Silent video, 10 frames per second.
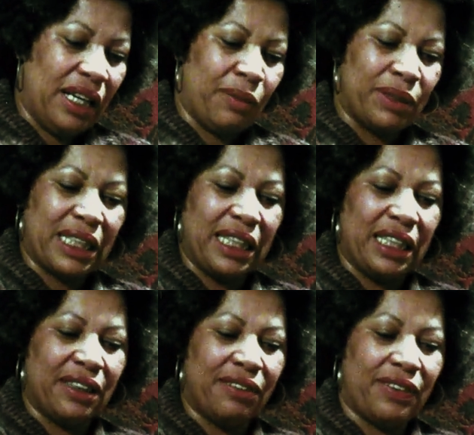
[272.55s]
and was
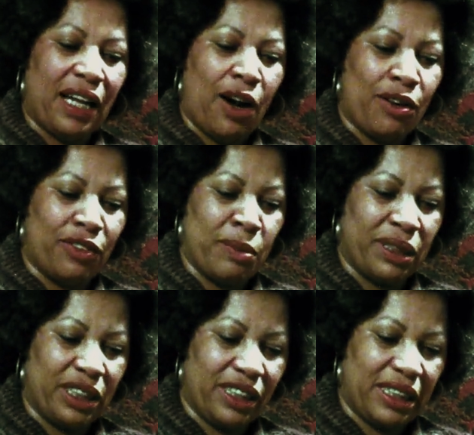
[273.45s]
cleaning the flour from
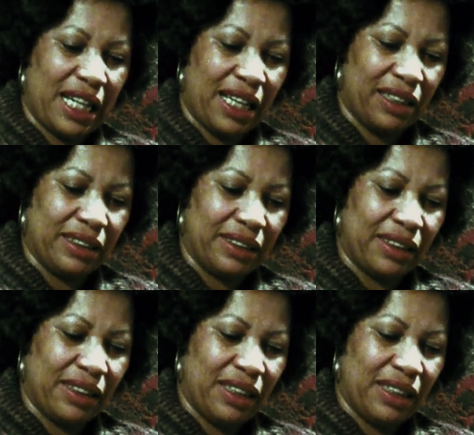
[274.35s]
under her nails.